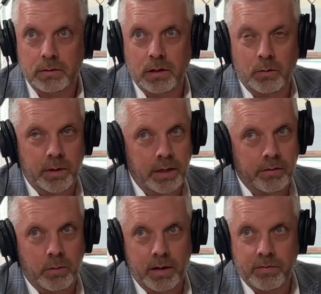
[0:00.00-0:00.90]
We give
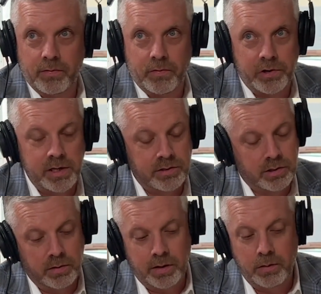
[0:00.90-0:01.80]
it away for free,
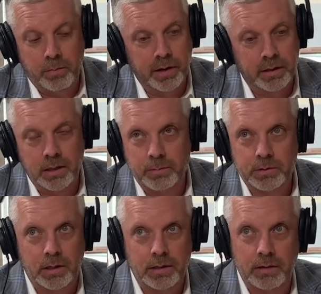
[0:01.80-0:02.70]
so they'll bring a dump
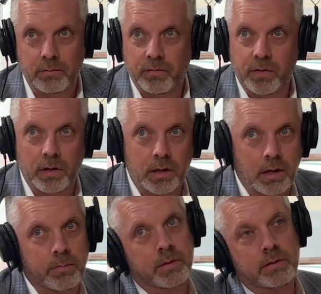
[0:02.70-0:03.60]
truck and fill it
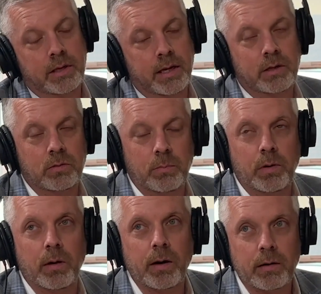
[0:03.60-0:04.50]
up and take it to a
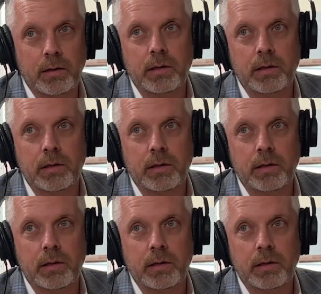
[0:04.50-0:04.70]
park.